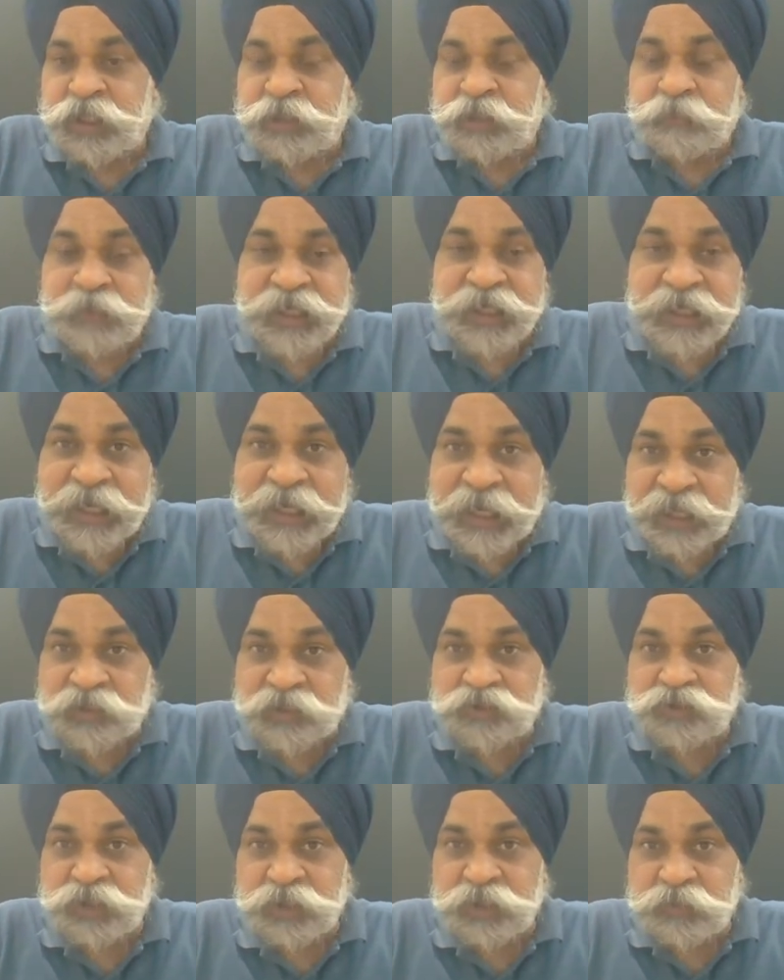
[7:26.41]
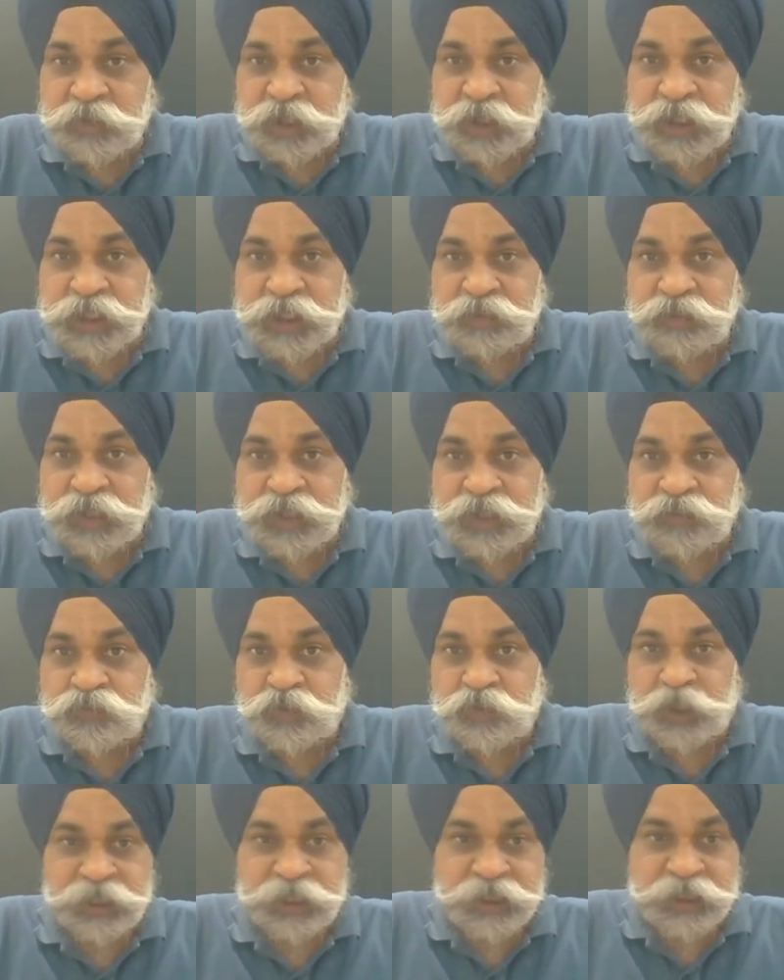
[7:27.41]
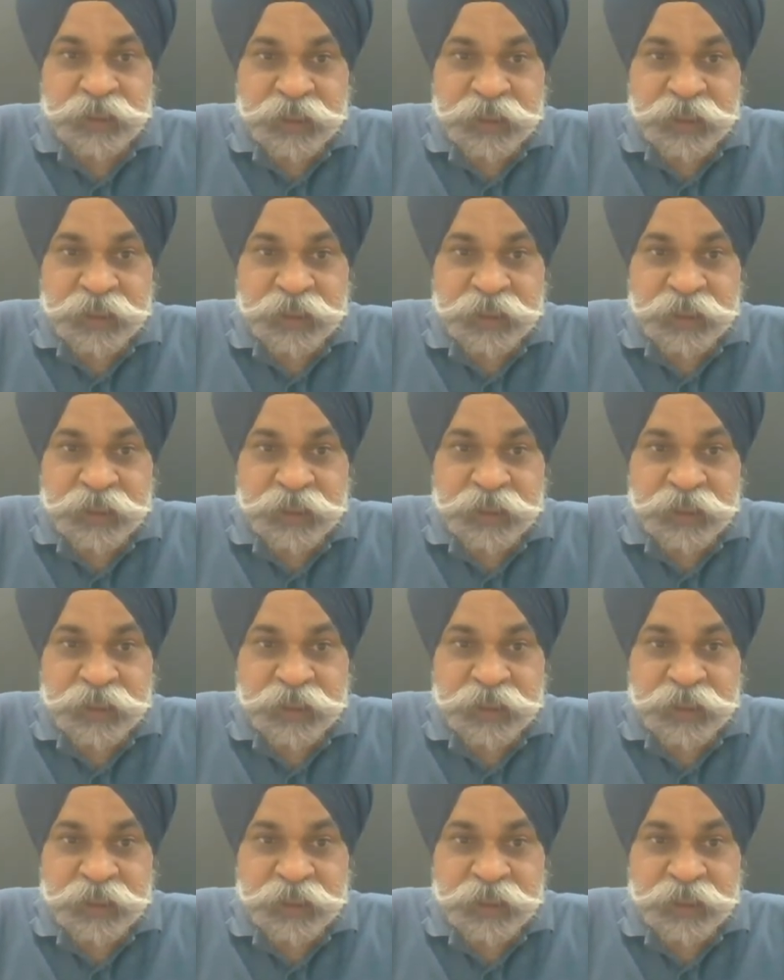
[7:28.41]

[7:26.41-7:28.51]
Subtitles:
But actual molecule is what?